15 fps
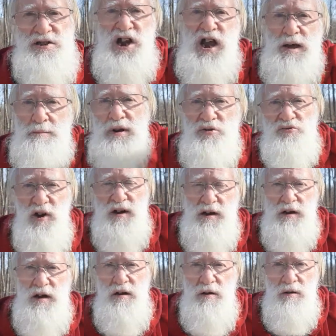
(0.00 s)

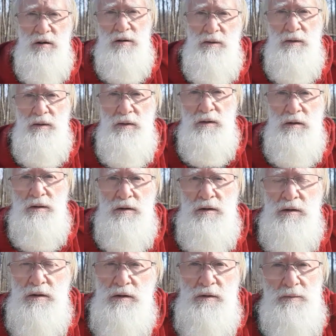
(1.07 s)
immigrated here
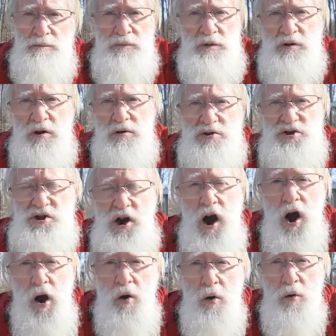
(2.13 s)
years
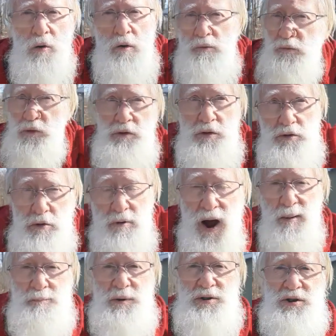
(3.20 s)
ago for the new
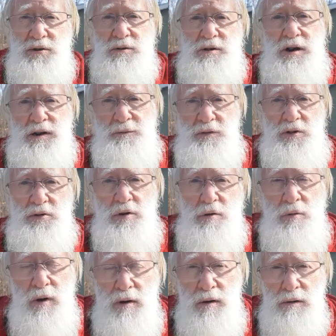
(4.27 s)
opportunity of the new
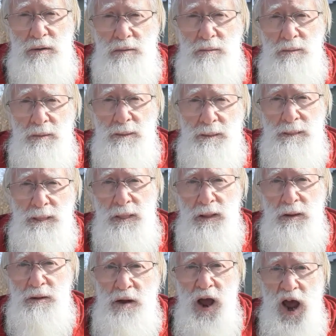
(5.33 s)
world.
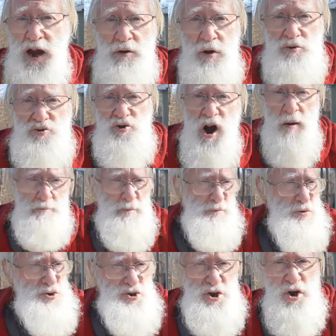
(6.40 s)
And Trump,
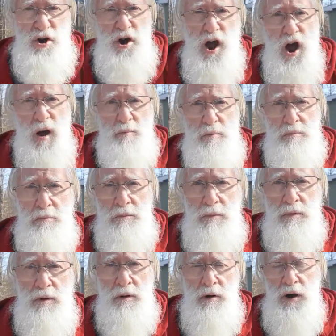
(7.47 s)
shoot them.
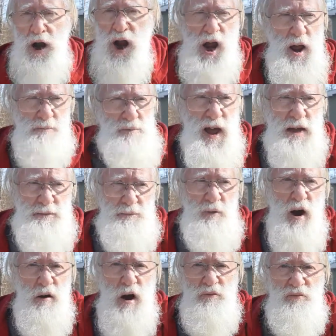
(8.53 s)
If they
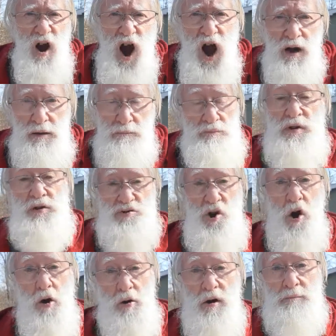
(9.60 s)
throw a rock, here's
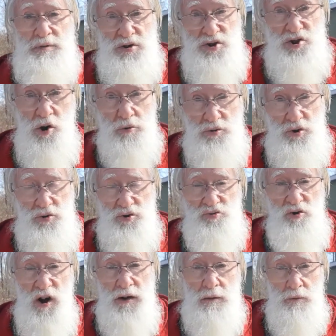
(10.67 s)
armed soldiers,
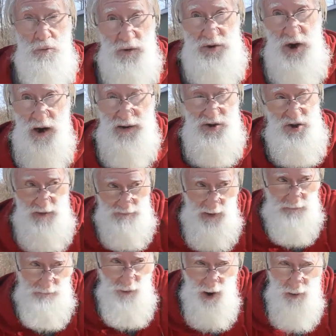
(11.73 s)
right, with guns. They
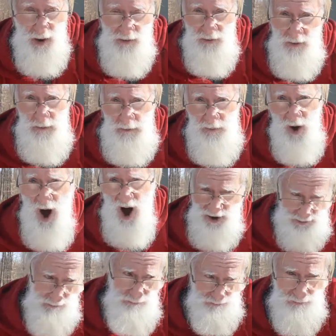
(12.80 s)
throw a
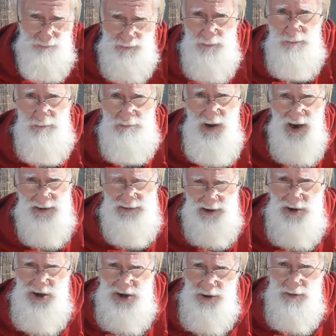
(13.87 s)
rock,
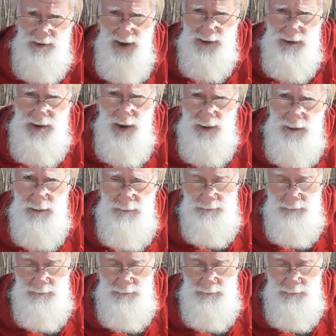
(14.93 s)
consider that a gun.